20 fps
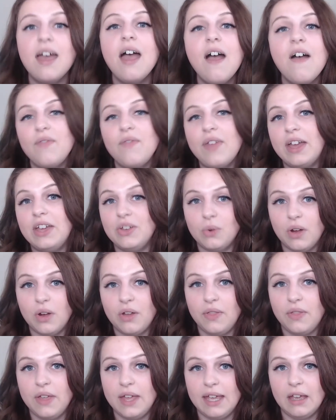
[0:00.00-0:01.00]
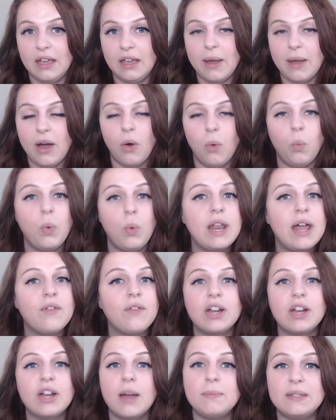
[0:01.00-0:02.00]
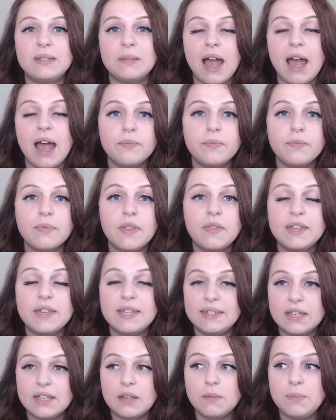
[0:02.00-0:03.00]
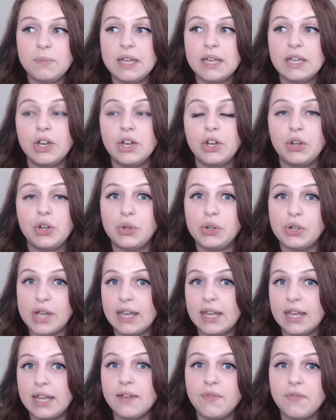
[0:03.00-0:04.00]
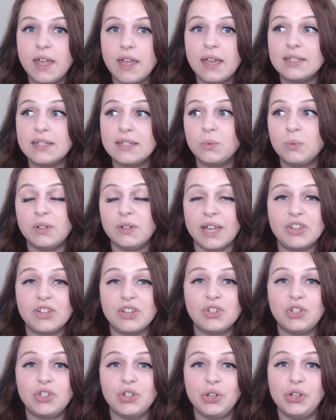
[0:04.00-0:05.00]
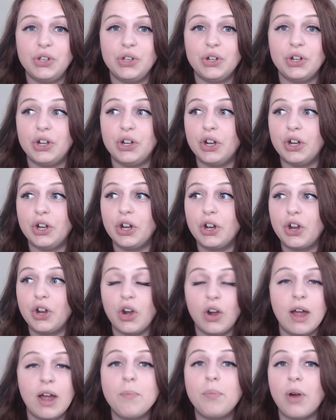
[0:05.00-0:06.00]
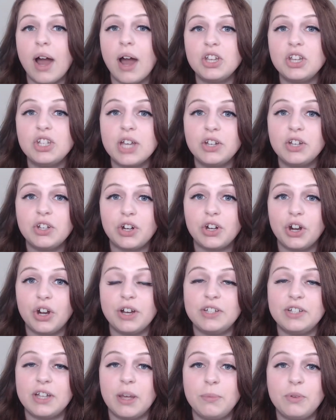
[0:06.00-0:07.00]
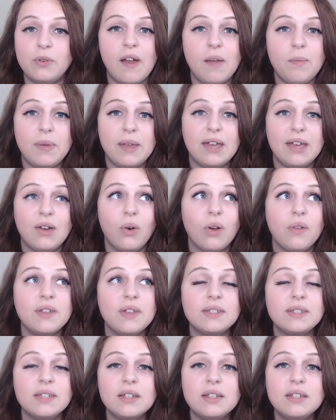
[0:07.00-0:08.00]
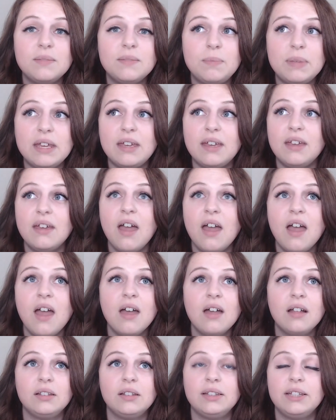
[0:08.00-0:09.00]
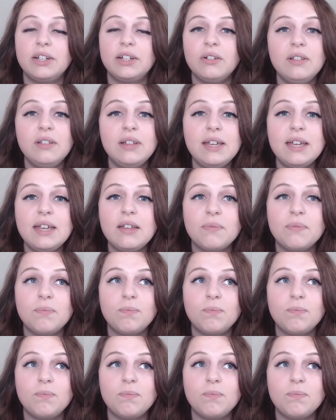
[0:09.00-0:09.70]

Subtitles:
that you are thinking about, whatever comes to mind. This could be creative things in relation to your current project, your current WIP, or this could be literally